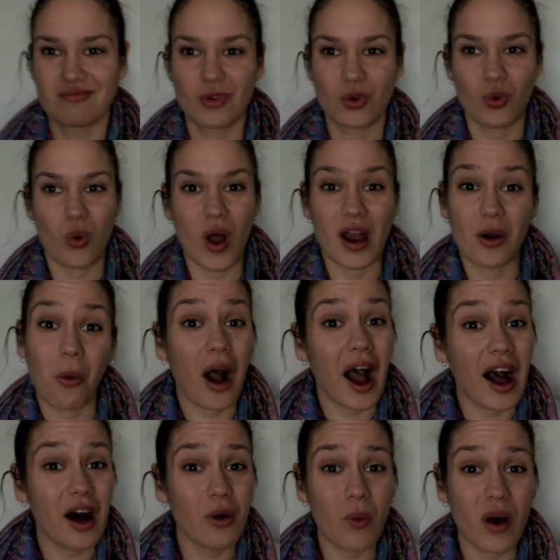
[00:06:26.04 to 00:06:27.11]
quite a
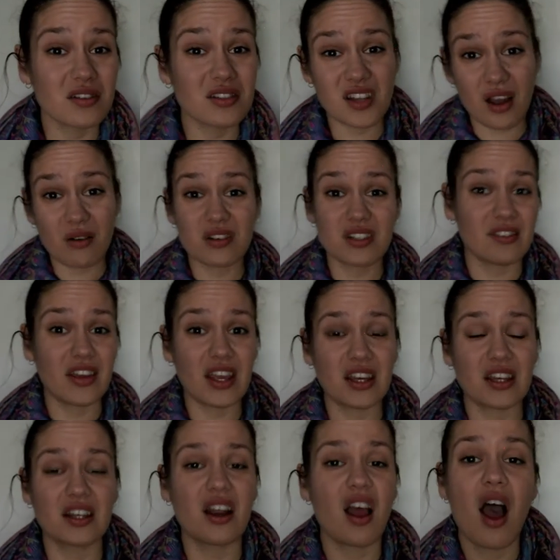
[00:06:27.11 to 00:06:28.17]
while whilst I was
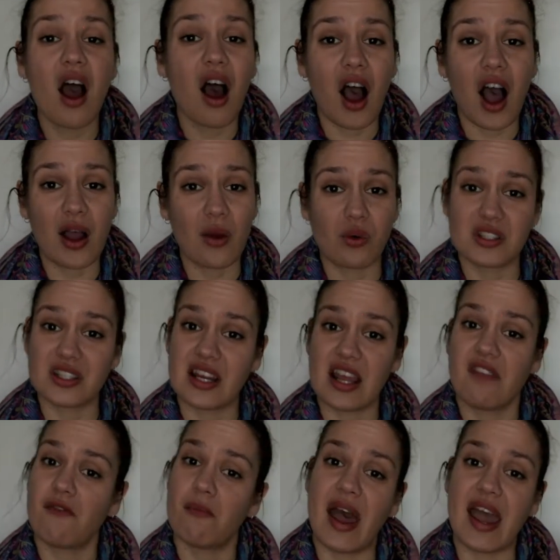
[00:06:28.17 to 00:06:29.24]
vegan, I wasn't
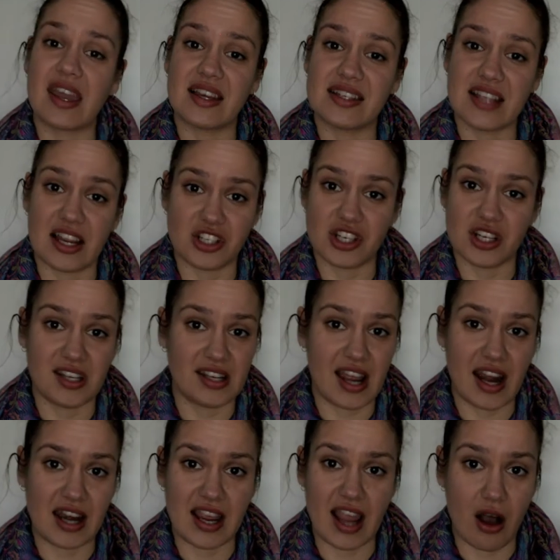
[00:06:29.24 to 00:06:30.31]
even paying attention to
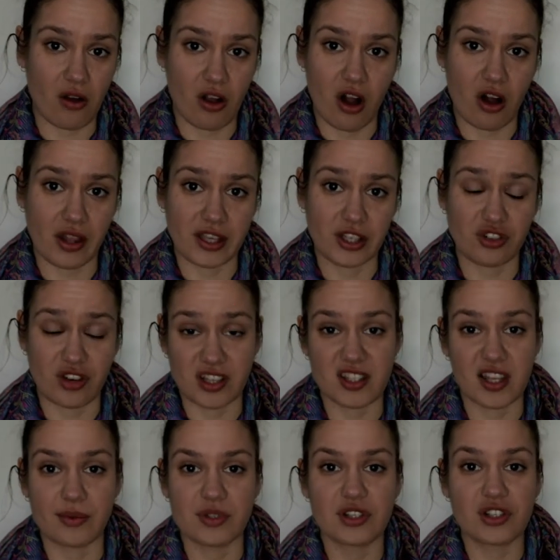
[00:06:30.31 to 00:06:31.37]
any alcoholic drinks
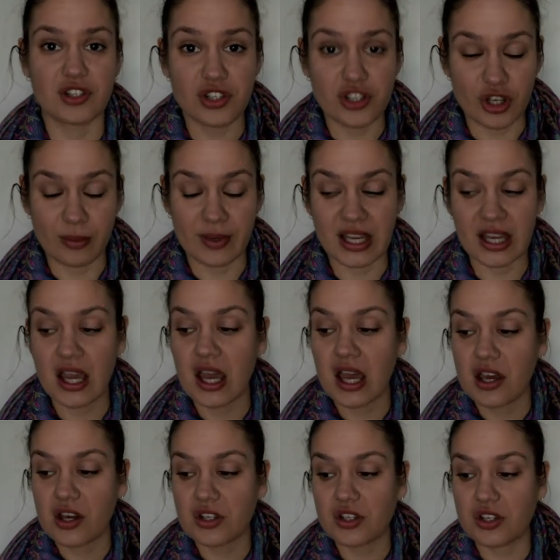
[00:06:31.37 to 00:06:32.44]
I was consuming.
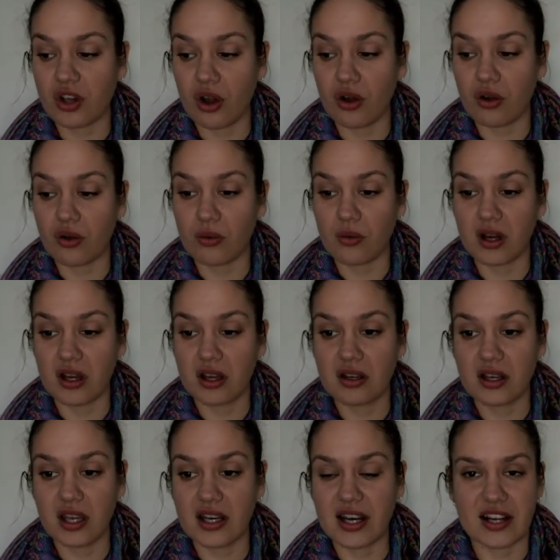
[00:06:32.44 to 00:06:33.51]
So
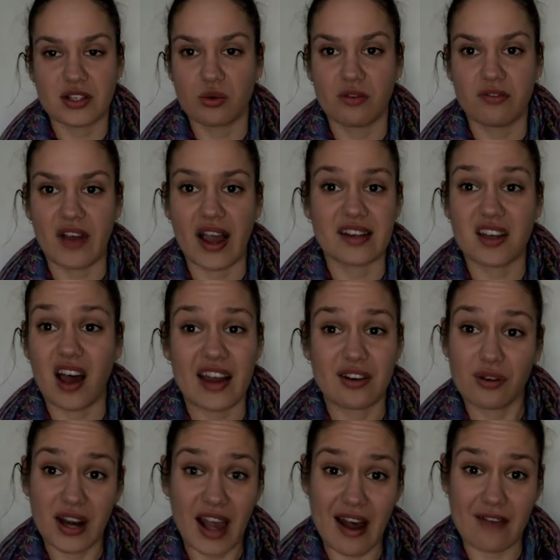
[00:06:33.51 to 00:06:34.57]
in actual fact, I
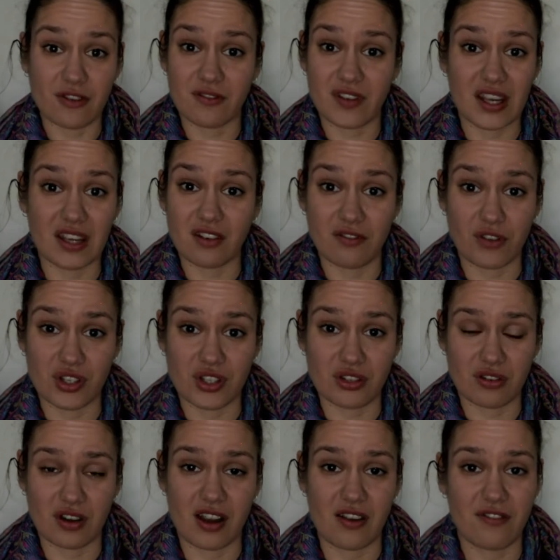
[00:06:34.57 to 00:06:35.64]
don't have a
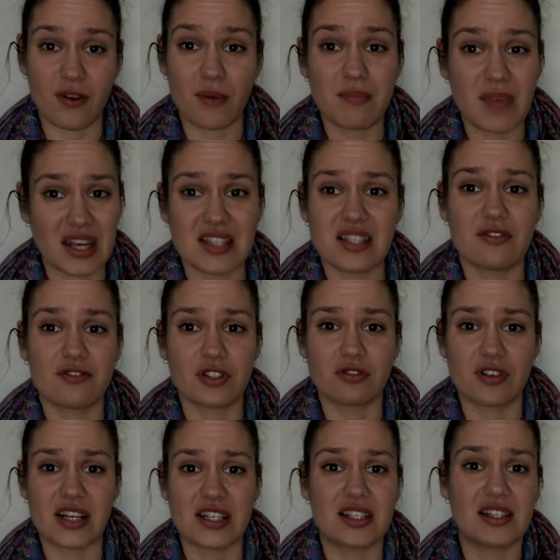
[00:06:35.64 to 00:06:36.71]
veganiversary for many different
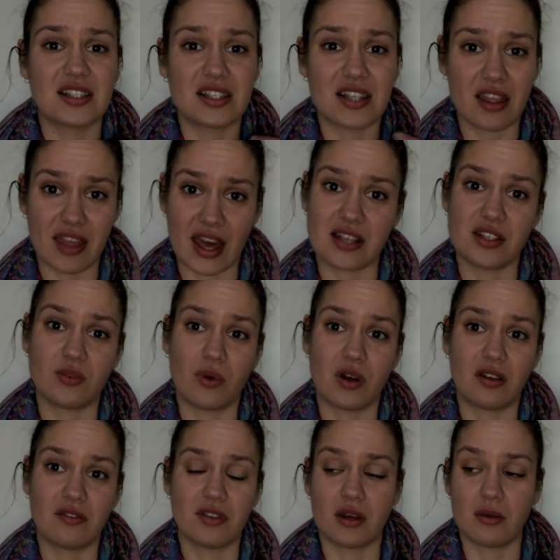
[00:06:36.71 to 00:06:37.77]
reasons. That is one
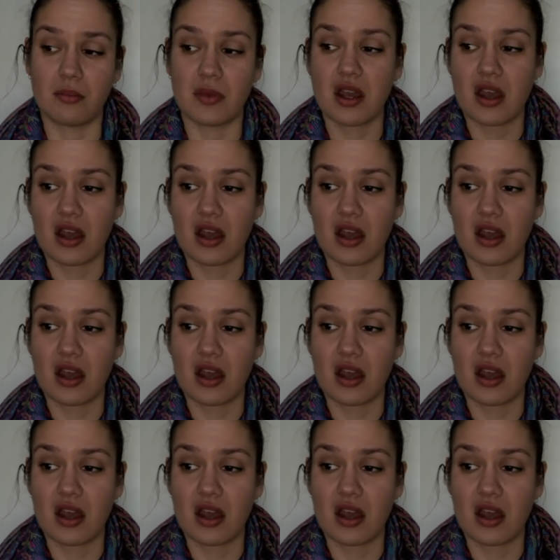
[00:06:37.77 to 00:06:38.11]
of them.